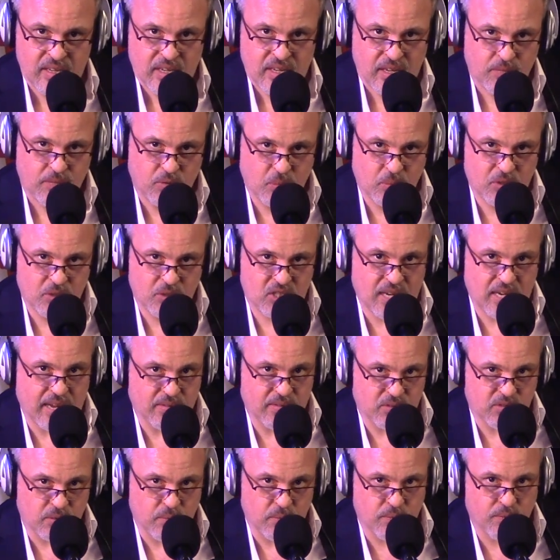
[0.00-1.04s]
If you wish to have
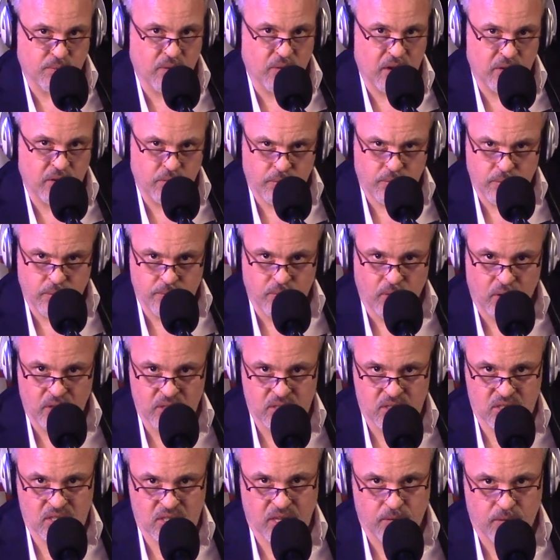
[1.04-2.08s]
some fun and
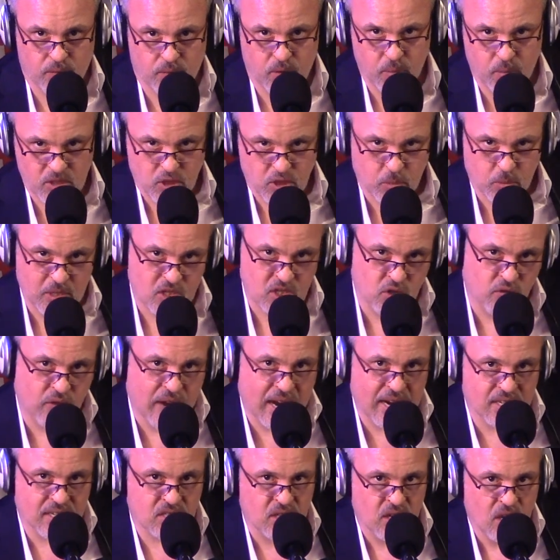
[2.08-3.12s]
frivolity, if you wish to
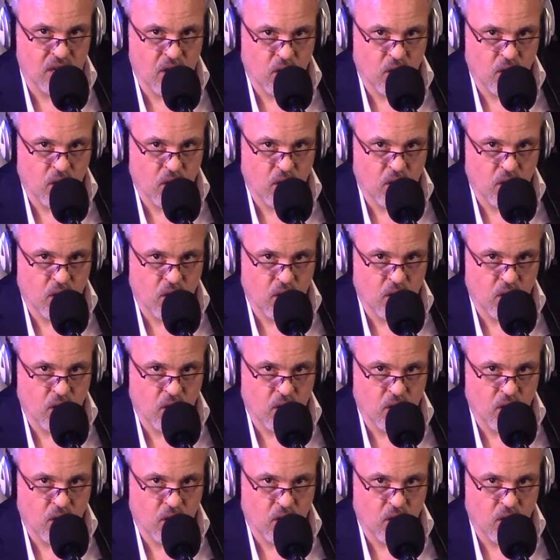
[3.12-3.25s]
interact